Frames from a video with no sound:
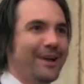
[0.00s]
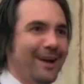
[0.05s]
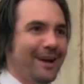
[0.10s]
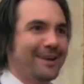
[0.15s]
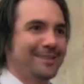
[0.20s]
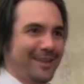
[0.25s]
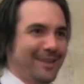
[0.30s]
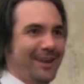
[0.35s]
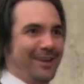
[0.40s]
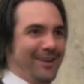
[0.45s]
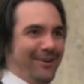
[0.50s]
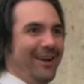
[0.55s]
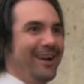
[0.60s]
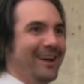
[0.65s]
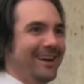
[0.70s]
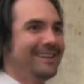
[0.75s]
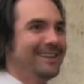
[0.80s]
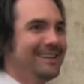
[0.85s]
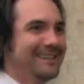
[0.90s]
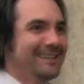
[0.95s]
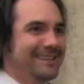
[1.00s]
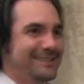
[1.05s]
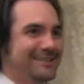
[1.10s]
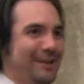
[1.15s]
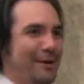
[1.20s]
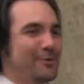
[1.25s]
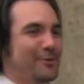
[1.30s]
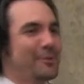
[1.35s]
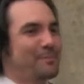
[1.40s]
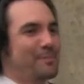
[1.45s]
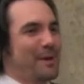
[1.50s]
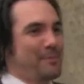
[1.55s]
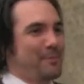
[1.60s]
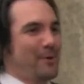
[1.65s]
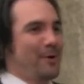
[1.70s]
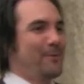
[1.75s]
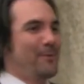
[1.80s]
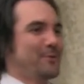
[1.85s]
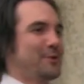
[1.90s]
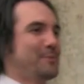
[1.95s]
yeah, thank you. so the
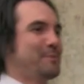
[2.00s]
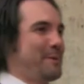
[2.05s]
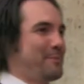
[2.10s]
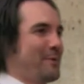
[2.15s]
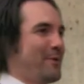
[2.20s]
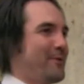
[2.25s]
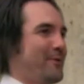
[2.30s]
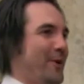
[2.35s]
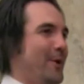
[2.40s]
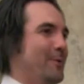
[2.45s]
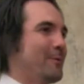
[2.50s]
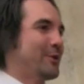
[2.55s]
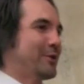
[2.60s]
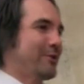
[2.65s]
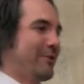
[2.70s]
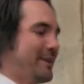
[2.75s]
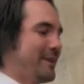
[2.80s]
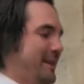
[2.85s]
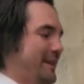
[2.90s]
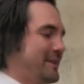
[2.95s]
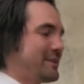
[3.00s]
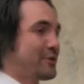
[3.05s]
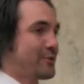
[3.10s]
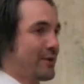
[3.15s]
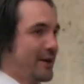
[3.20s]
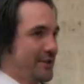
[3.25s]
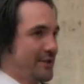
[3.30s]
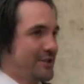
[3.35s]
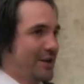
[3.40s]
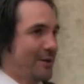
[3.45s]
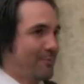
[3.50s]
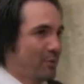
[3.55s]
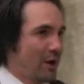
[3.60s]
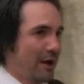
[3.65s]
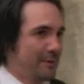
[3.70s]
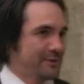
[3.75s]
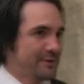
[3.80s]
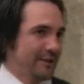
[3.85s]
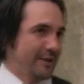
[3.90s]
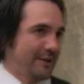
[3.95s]
people, the people vote with their ideas and trying to solve
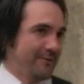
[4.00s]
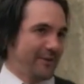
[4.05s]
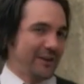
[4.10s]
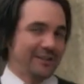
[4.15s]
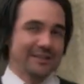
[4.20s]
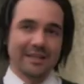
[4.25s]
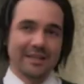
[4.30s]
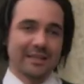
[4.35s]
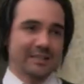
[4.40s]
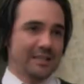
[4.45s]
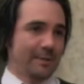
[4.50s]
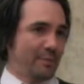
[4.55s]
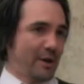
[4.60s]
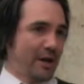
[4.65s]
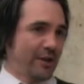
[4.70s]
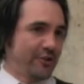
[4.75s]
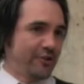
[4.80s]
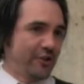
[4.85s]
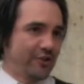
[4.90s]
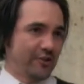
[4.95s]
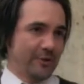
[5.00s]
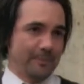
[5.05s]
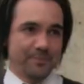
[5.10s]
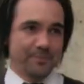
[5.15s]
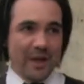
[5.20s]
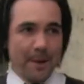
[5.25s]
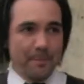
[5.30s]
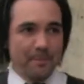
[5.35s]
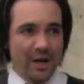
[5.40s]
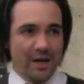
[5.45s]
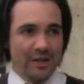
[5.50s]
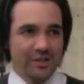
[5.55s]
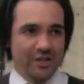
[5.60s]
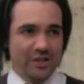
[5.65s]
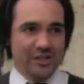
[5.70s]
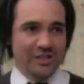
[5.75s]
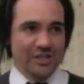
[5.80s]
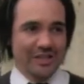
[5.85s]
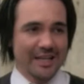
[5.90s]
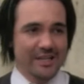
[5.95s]
problems, and in effect, they elect a politician. That
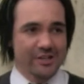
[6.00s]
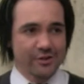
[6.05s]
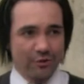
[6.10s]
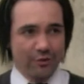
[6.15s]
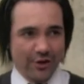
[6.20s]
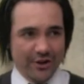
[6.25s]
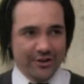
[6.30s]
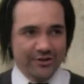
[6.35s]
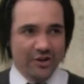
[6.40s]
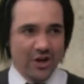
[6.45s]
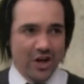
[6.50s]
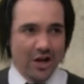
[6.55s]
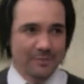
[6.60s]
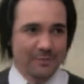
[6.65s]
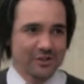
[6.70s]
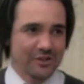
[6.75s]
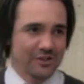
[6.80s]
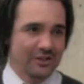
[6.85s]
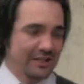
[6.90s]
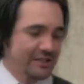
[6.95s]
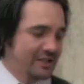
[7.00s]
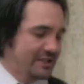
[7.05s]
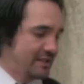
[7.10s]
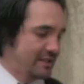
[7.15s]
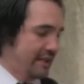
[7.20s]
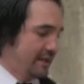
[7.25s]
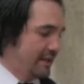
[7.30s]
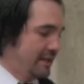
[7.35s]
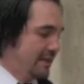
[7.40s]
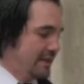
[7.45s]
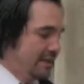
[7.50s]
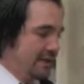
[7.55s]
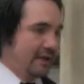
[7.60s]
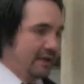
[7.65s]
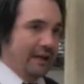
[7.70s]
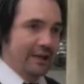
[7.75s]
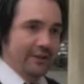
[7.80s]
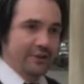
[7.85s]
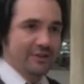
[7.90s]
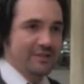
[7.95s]
politician, his or her only job is to legislate
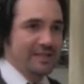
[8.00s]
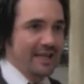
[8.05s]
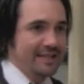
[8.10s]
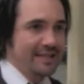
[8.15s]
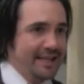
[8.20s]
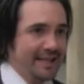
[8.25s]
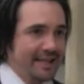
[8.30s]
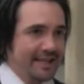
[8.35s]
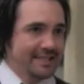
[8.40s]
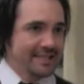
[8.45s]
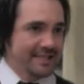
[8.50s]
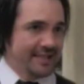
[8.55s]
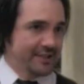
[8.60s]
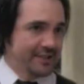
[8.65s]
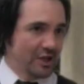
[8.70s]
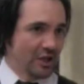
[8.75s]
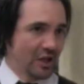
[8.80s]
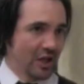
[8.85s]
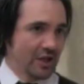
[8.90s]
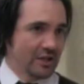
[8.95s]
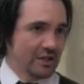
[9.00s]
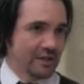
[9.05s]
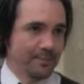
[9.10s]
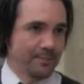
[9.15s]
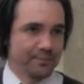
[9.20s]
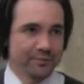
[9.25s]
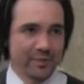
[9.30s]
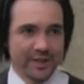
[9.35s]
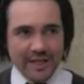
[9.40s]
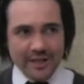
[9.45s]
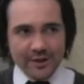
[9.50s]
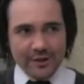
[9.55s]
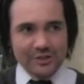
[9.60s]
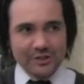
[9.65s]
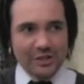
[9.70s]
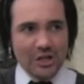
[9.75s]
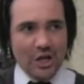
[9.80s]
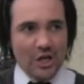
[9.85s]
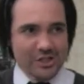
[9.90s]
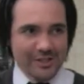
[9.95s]
uh, those ideas into laws. But then
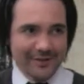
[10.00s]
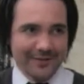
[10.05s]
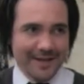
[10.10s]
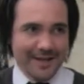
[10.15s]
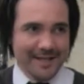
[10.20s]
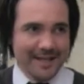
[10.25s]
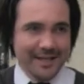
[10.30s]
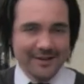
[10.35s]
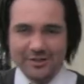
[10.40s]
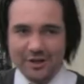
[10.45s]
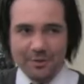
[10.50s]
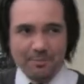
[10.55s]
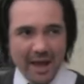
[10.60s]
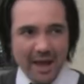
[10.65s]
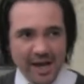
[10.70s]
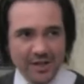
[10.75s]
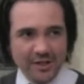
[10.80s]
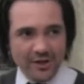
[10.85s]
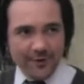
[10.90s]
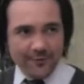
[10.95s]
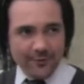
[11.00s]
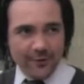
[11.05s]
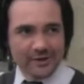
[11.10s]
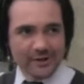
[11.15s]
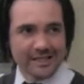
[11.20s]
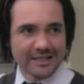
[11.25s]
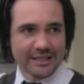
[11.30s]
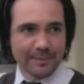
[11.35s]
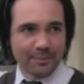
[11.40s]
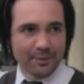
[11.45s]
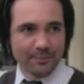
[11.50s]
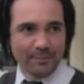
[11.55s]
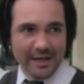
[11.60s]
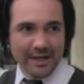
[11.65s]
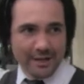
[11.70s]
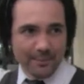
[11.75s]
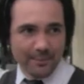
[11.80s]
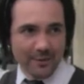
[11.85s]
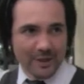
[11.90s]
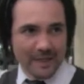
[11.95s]
those laws of ideas are backed and enforced
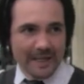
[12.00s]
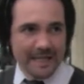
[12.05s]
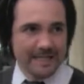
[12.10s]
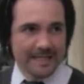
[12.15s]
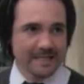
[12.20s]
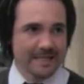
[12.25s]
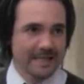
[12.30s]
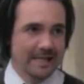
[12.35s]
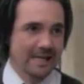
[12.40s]
by the police